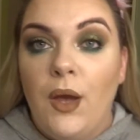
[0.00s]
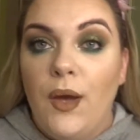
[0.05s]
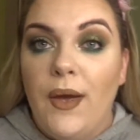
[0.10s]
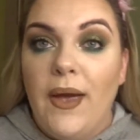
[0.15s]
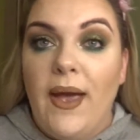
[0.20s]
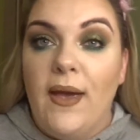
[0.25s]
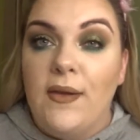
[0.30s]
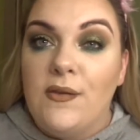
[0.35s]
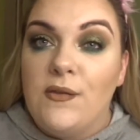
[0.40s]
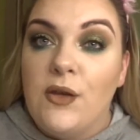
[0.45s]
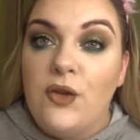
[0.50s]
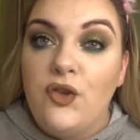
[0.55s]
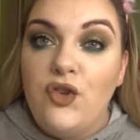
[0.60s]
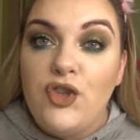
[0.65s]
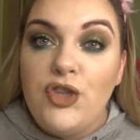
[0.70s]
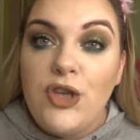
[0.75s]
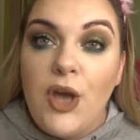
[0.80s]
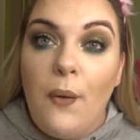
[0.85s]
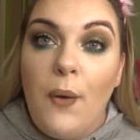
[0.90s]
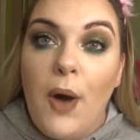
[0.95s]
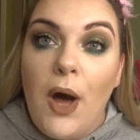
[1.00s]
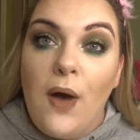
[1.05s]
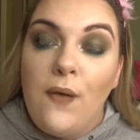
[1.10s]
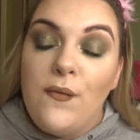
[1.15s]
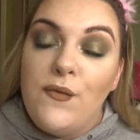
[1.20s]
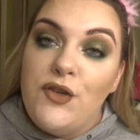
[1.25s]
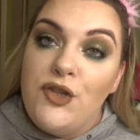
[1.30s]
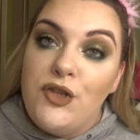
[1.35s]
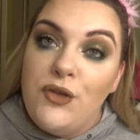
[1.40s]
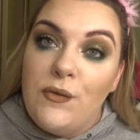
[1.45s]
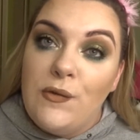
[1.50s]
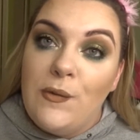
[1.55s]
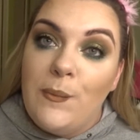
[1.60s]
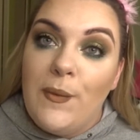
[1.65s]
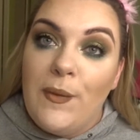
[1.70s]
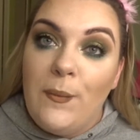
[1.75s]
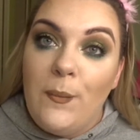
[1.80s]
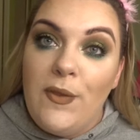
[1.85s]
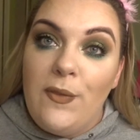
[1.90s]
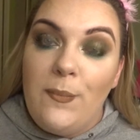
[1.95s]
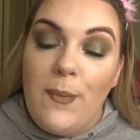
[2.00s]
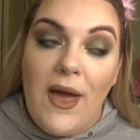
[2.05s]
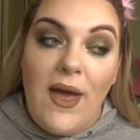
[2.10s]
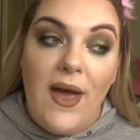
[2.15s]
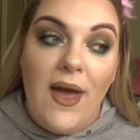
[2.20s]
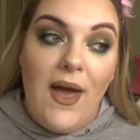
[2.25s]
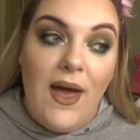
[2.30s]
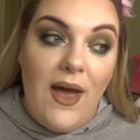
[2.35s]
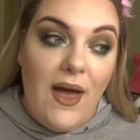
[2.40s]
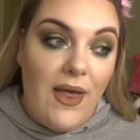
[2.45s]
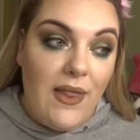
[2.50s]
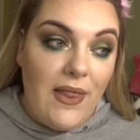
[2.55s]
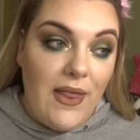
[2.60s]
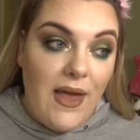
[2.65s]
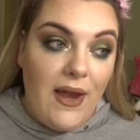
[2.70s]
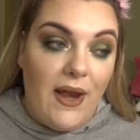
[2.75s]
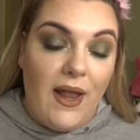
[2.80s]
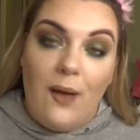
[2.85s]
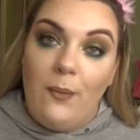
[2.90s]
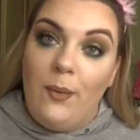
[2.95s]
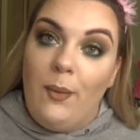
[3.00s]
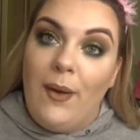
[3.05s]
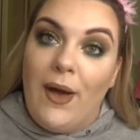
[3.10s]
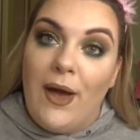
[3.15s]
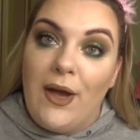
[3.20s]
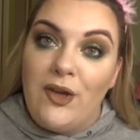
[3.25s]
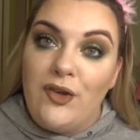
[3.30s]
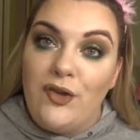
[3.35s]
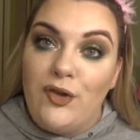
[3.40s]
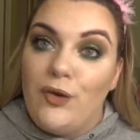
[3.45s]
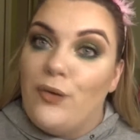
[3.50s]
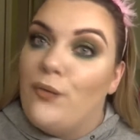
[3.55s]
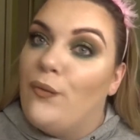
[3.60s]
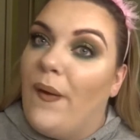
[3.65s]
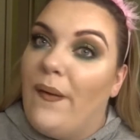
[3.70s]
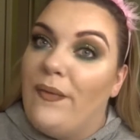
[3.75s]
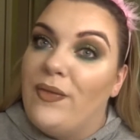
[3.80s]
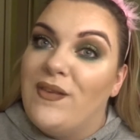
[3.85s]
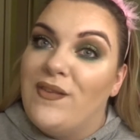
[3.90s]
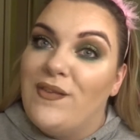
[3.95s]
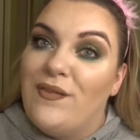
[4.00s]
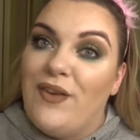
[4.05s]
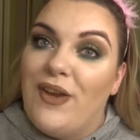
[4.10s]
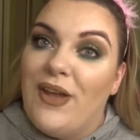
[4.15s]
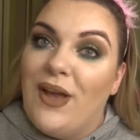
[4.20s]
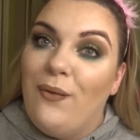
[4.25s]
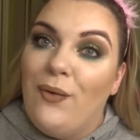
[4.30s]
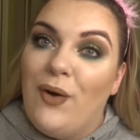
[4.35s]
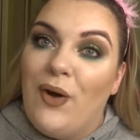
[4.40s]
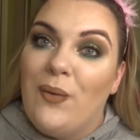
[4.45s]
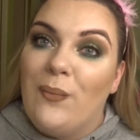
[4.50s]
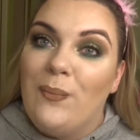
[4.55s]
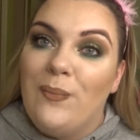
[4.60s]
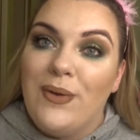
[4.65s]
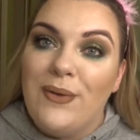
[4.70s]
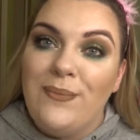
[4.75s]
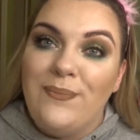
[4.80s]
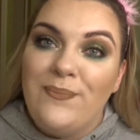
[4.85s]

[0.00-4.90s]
Okay, so I'll just go off, do something with my hair, and then I'll be back to round this video up.